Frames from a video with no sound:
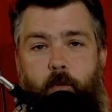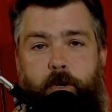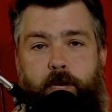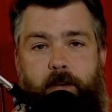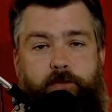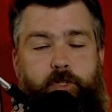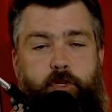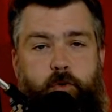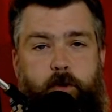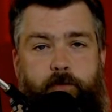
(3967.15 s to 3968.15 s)
when you have
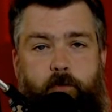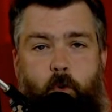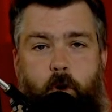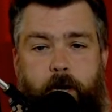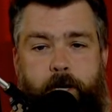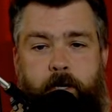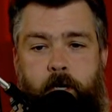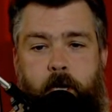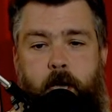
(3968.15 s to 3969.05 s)
2 of 1.